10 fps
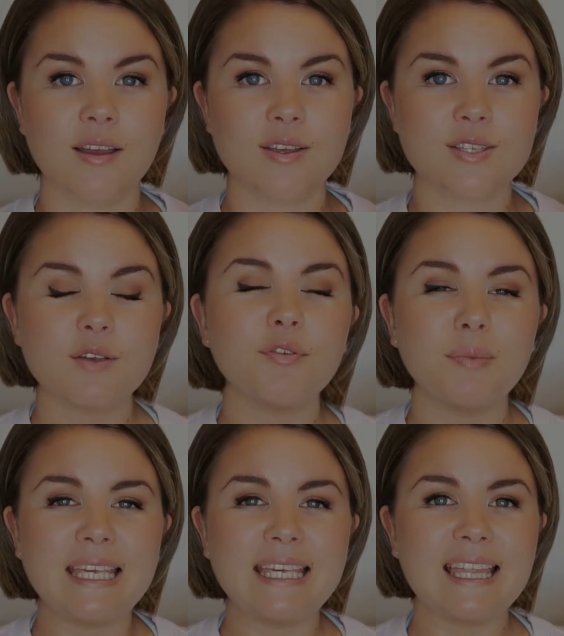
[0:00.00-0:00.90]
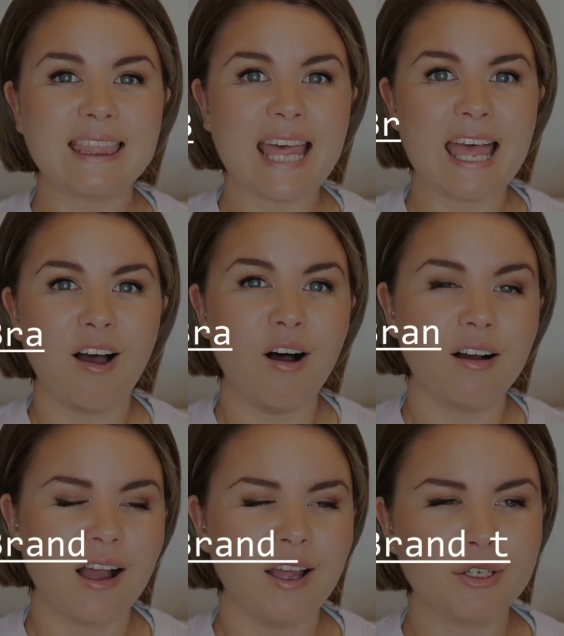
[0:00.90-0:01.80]
So for me, there are
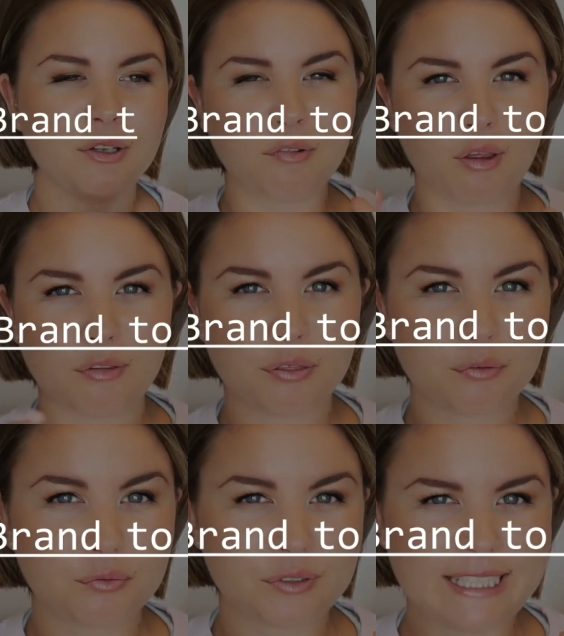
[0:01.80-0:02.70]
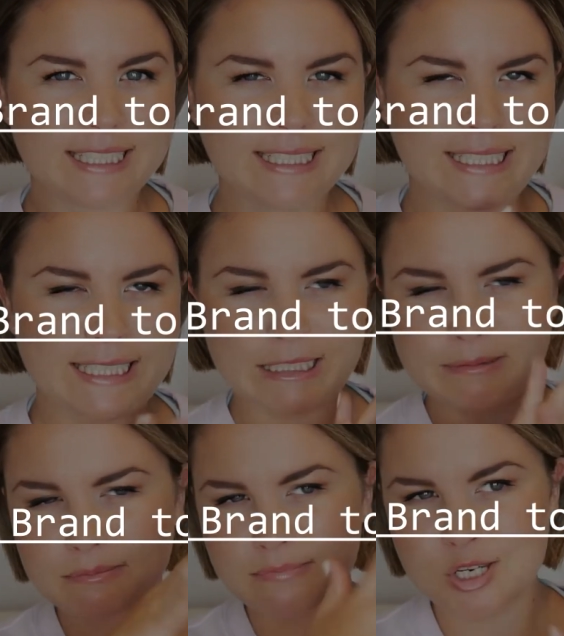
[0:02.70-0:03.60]
kind of 3
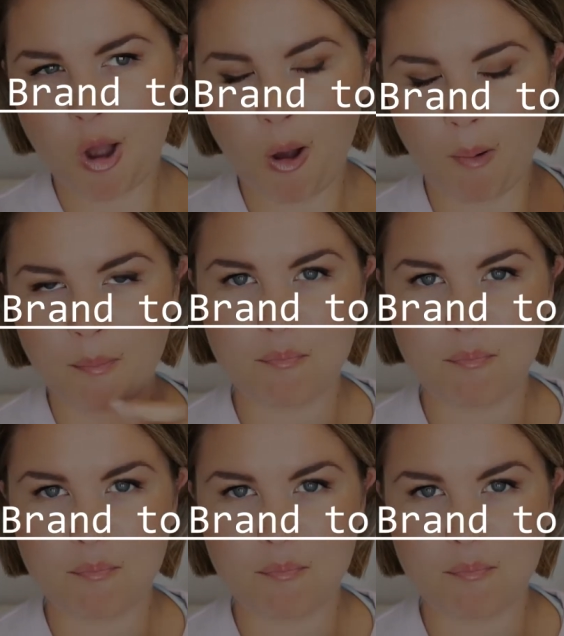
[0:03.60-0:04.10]
top